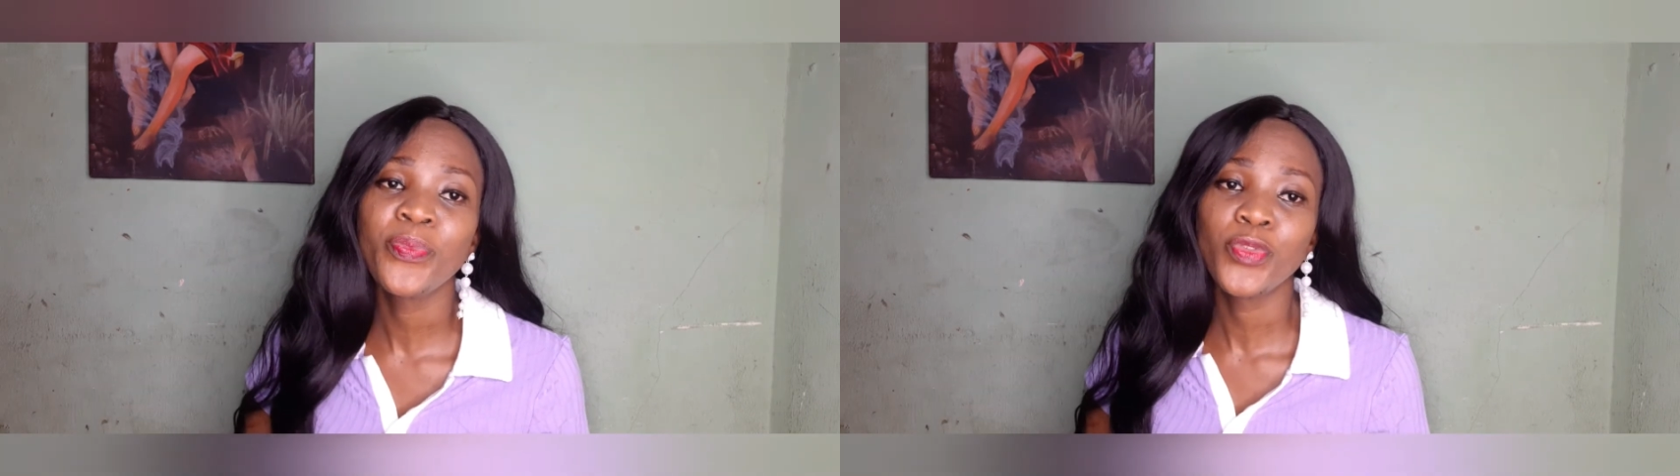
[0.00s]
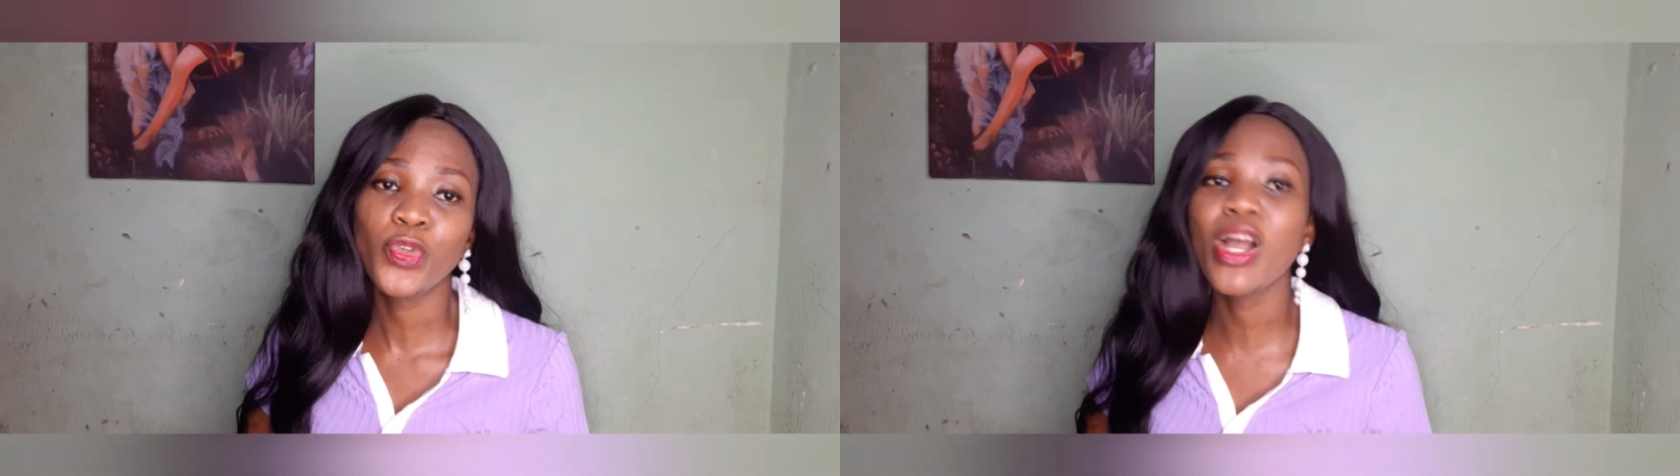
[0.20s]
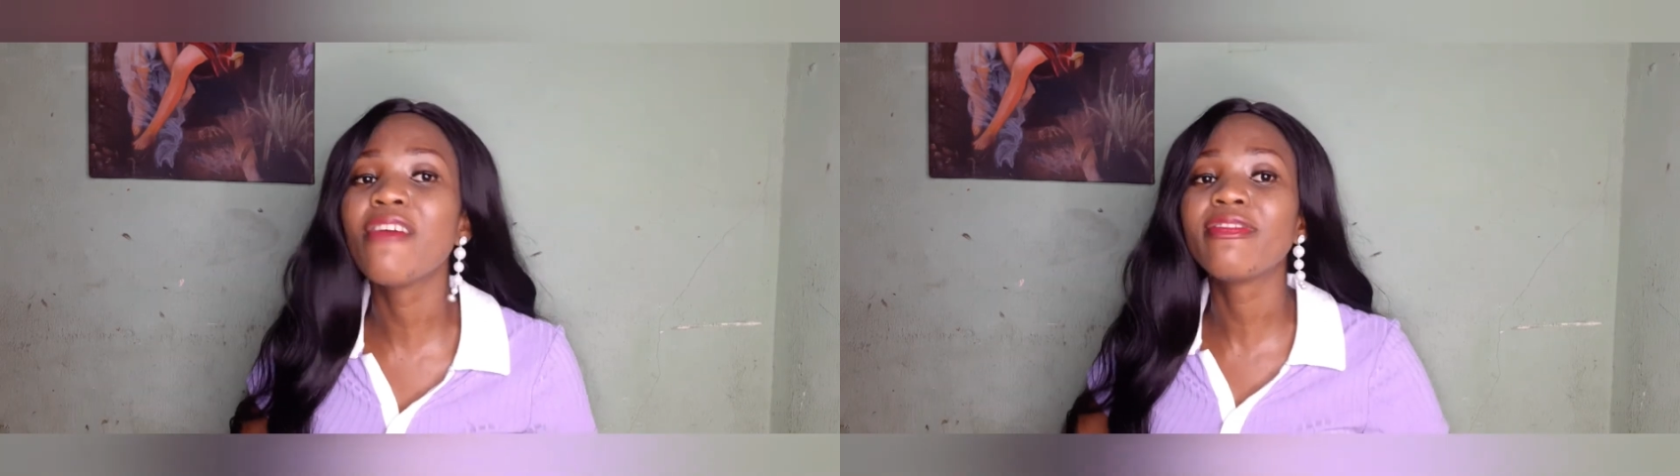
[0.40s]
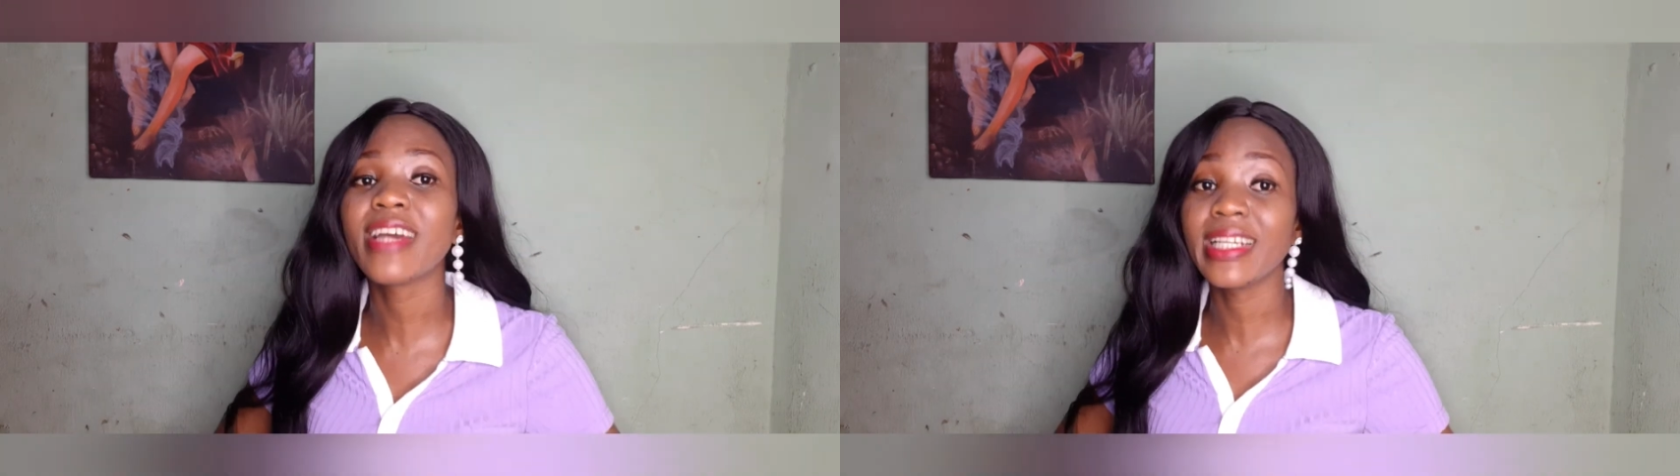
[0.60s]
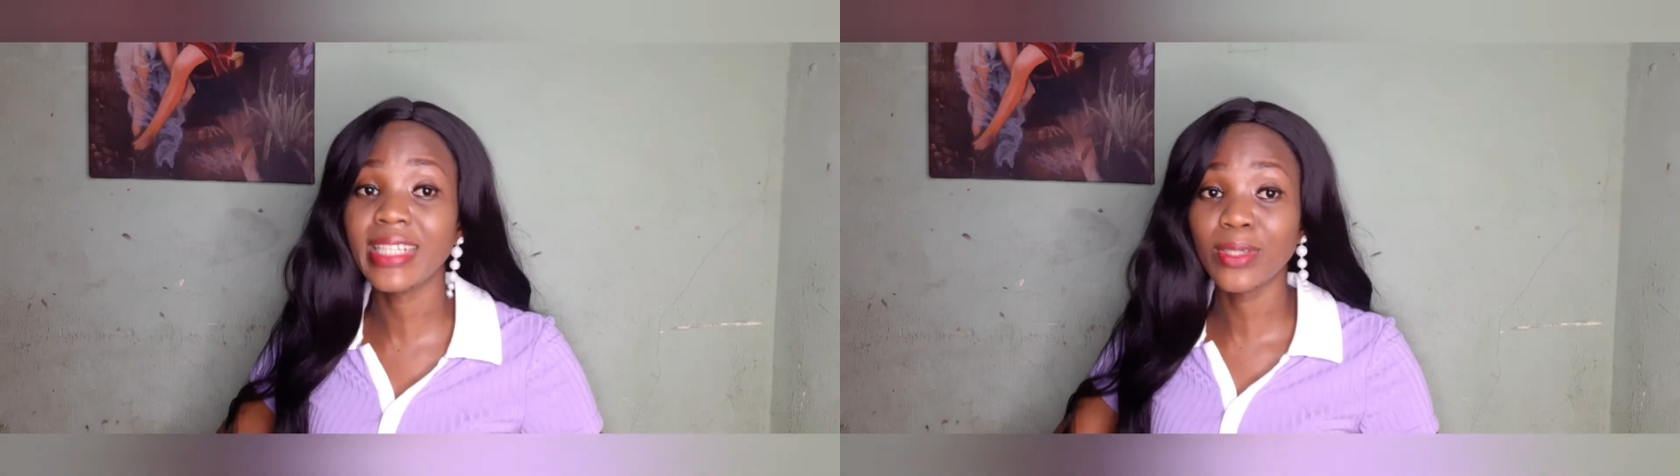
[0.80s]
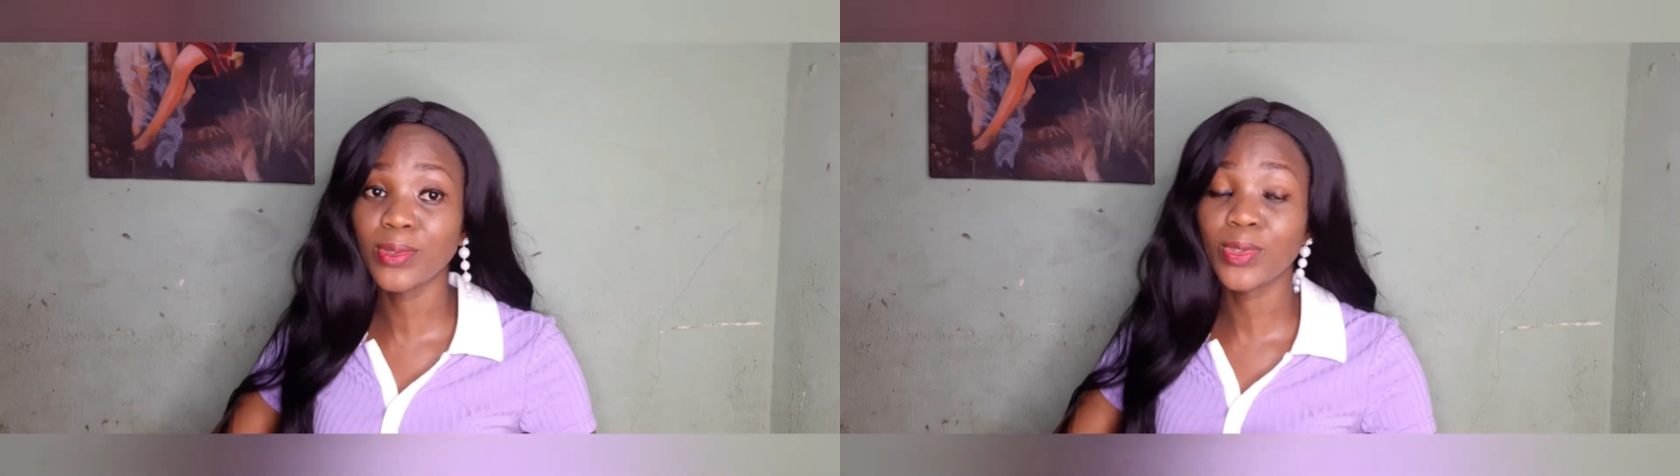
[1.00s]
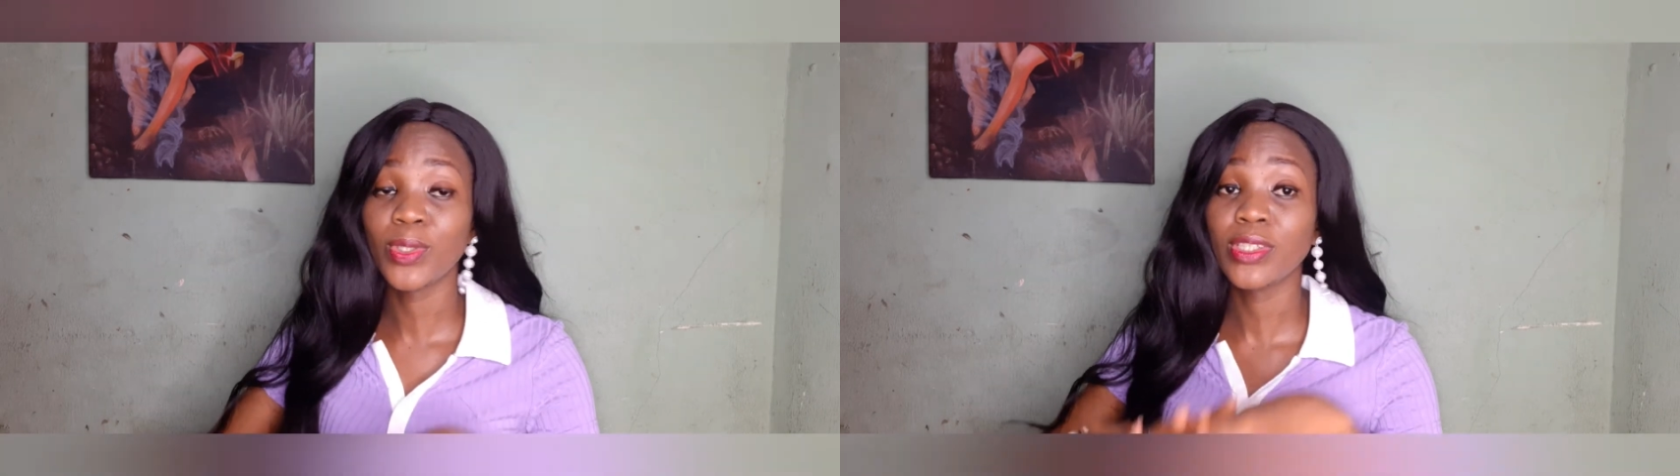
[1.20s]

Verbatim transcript: you have tried out